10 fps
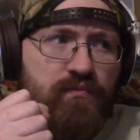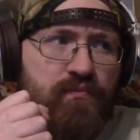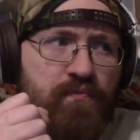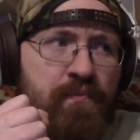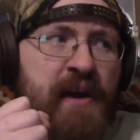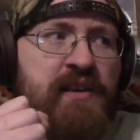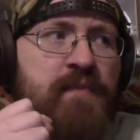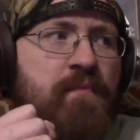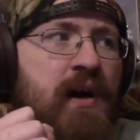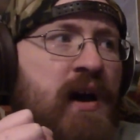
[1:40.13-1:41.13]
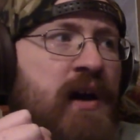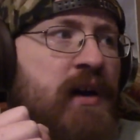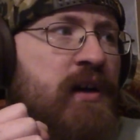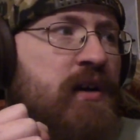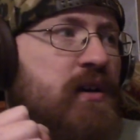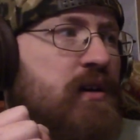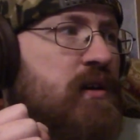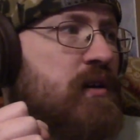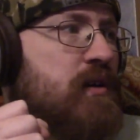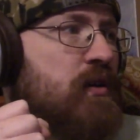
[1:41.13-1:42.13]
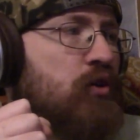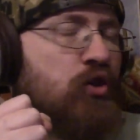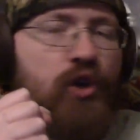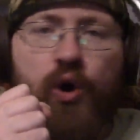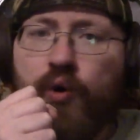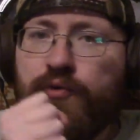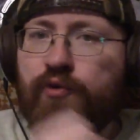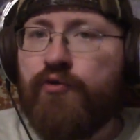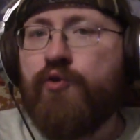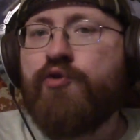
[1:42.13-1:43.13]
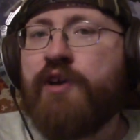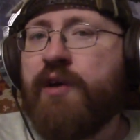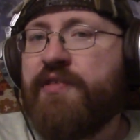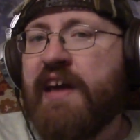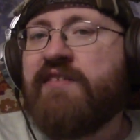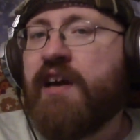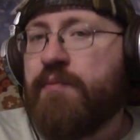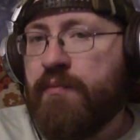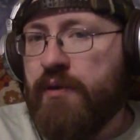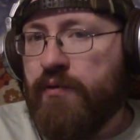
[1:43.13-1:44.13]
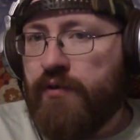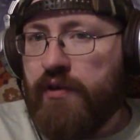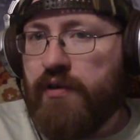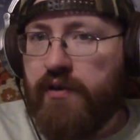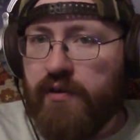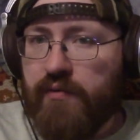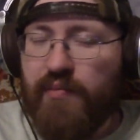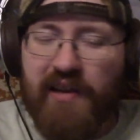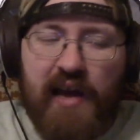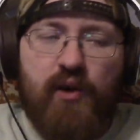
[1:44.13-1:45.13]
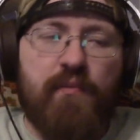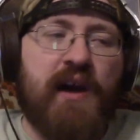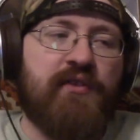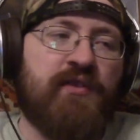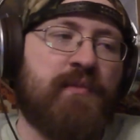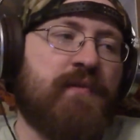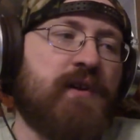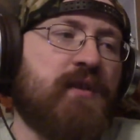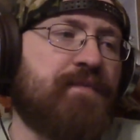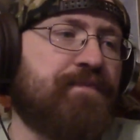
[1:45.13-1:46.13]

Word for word: make it my goal to search out that type of music, but I don't mind some of it.